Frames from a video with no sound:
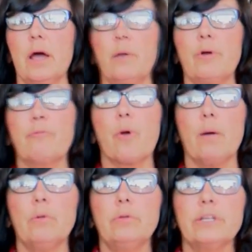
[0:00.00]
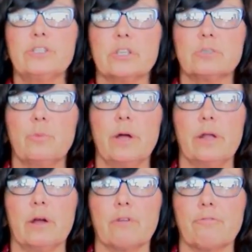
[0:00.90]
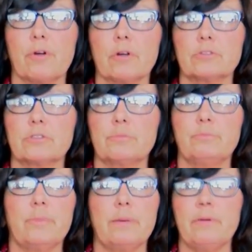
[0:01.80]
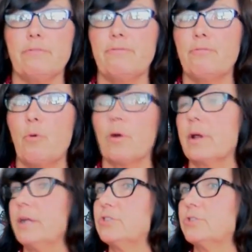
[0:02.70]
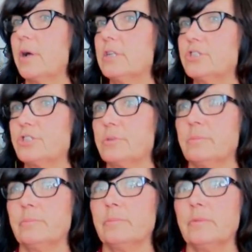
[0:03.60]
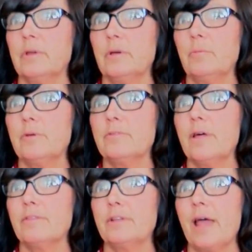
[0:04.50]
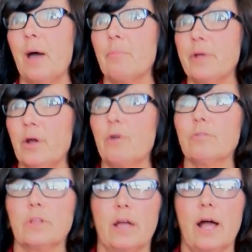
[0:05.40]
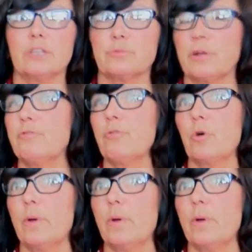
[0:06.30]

Um, we probably just went our first maybe four day stretch with nothing happening over the last three to four